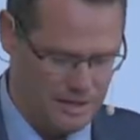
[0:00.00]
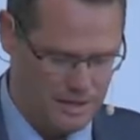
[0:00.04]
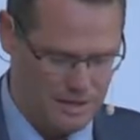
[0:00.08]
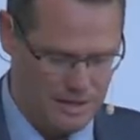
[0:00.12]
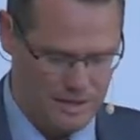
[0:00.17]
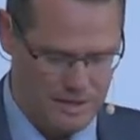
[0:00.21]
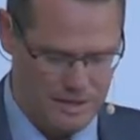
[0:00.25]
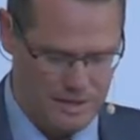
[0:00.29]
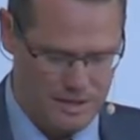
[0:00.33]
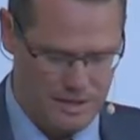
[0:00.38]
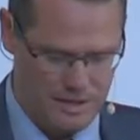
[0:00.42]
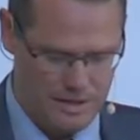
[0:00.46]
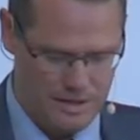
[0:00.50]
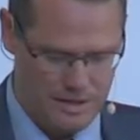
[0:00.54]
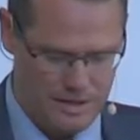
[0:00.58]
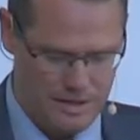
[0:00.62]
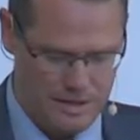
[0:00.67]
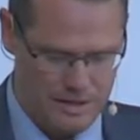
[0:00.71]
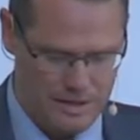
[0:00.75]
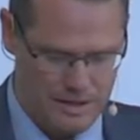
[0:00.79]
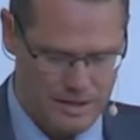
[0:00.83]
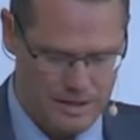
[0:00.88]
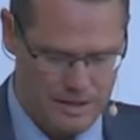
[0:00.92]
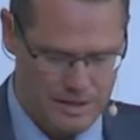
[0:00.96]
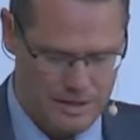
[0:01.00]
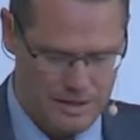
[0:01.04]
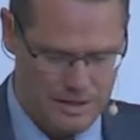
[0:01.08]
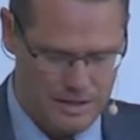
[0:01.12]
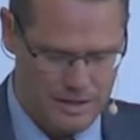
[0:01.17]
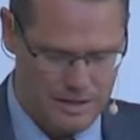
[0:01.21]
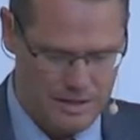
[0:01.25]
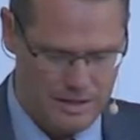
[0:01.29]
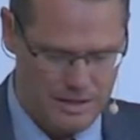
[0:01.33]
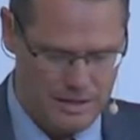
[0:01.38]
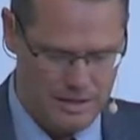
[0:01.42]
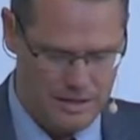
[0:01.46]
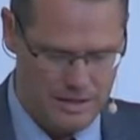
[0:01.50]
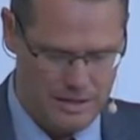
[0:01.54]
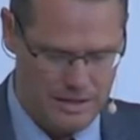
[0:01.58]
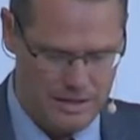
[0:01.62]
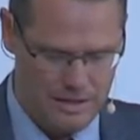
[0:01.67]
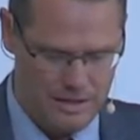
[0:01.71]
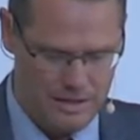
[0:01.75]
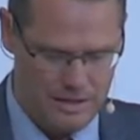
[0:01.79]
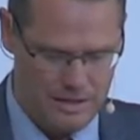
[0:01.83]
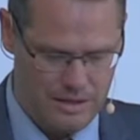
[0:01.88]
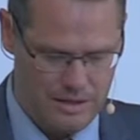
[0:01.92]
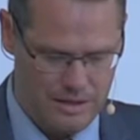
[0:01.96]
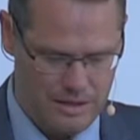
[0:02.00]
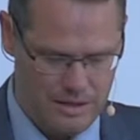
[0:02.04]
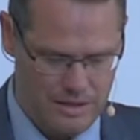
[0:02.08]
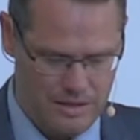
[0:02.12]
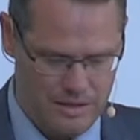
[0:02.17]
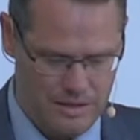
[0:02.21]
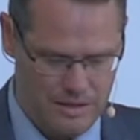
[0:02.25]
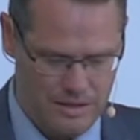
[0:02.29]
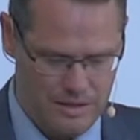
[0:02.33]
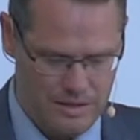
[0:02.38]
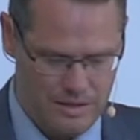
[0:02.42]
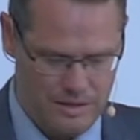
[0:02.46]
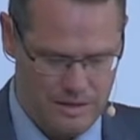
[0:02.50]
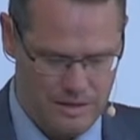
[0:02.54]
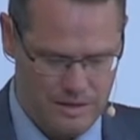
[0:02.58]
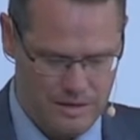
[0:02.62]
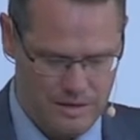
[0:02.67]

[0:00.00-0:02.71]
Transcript: Nobody speaks.